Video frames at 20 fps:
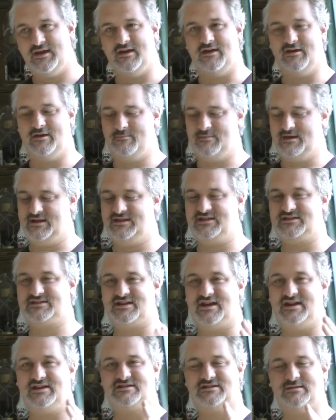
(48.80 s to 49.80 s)
Um, in this
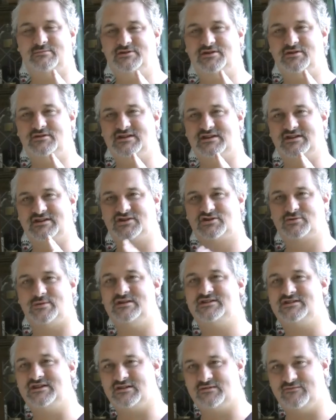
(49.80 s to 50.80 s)
case, I'm shooting at a
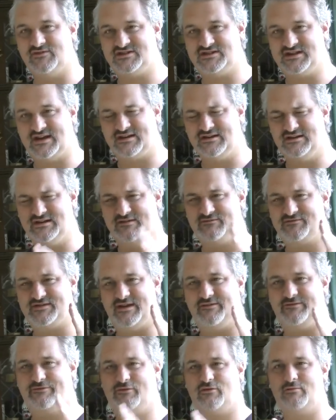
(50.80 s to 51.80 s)
twentieth of a second. I've
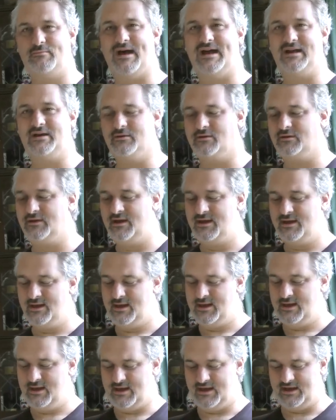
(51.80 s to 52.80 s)
set full manual.
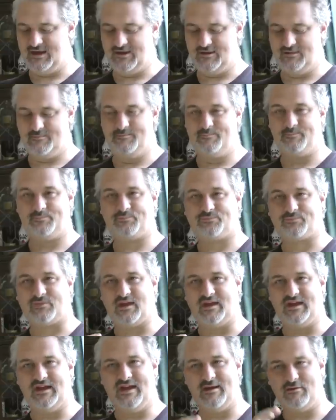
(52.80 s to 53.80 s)
Um,
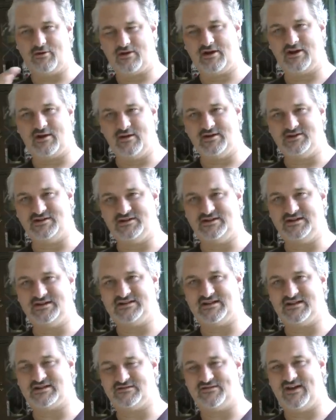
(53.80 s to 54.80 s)
uh, I'm not going to go into the
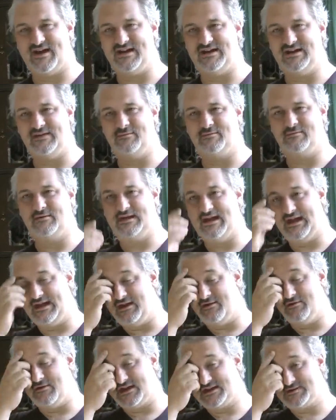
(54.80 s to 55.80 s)
details of how you get
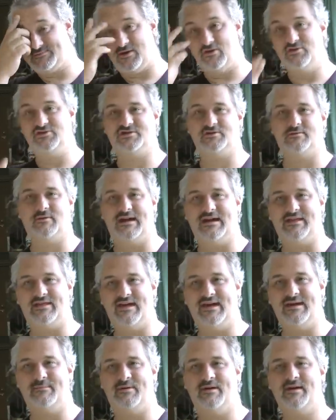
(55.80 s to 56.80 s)
your exposure right
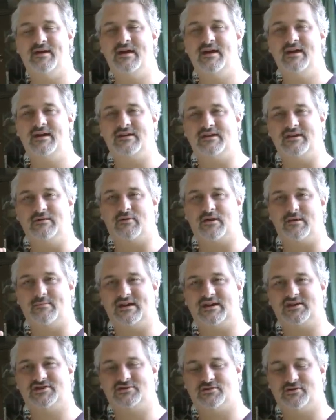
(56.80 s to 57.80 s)
there, but you want to
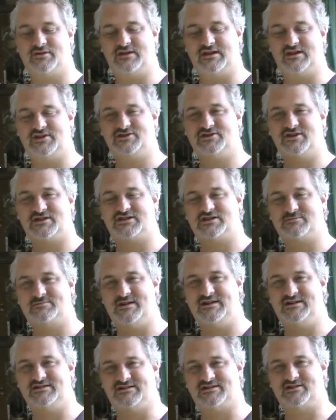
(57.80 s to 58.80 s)
make sure that your shutter
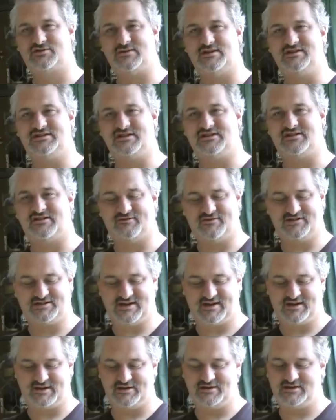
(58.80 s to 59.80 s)
speed is a twentieth of a
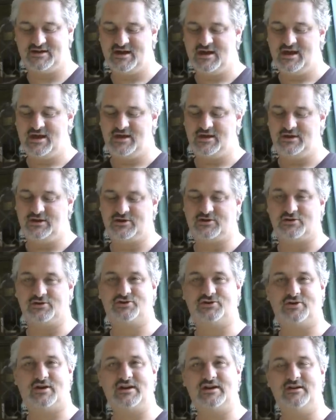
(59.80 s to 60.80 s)
second. You could
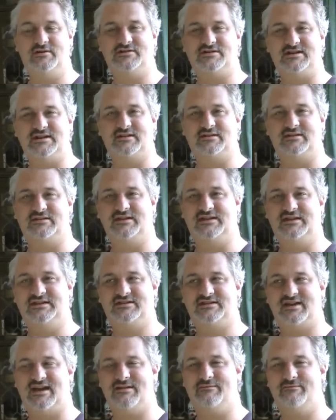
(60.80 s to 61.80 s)
try using the
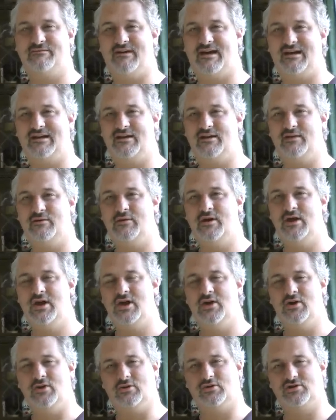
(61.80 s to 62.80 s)
time value
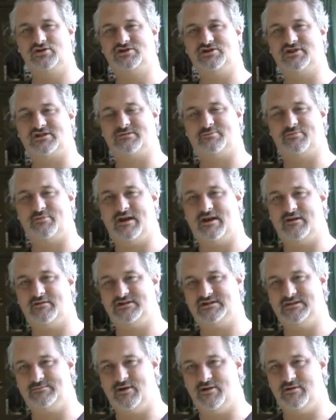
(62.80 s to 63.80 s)
or shutter
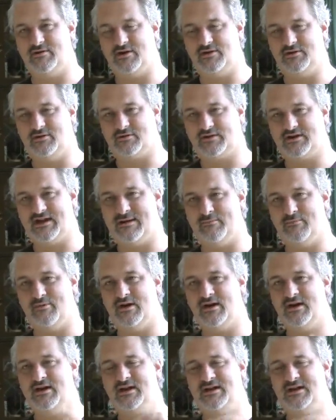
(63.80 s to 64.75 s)
priority mode on your camera.